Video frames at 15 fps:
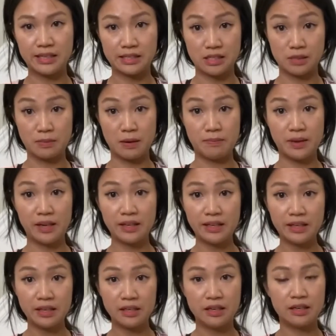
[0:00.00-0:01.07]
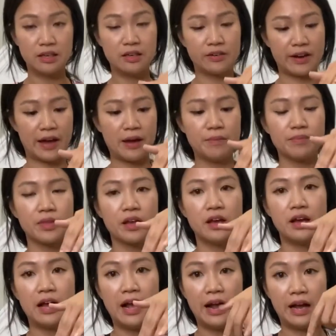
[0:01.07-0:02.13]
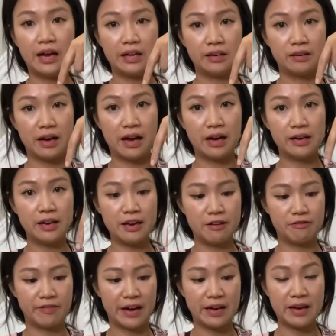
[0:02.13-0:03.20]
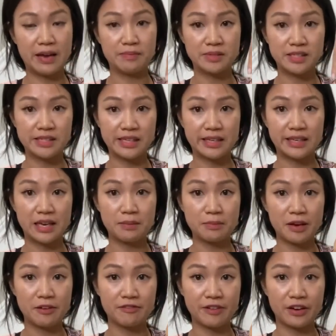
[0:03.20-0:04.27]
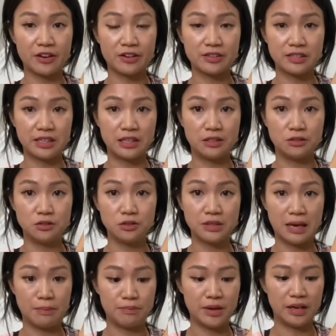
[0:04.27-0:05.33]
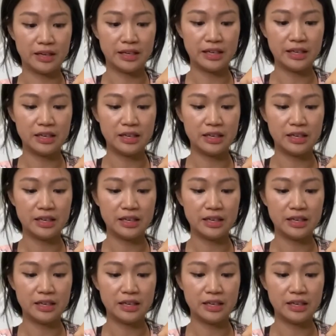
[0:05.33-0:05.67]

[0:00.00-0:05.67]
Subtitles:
is my belly, okay? And if I am sinking my fingers into that belly,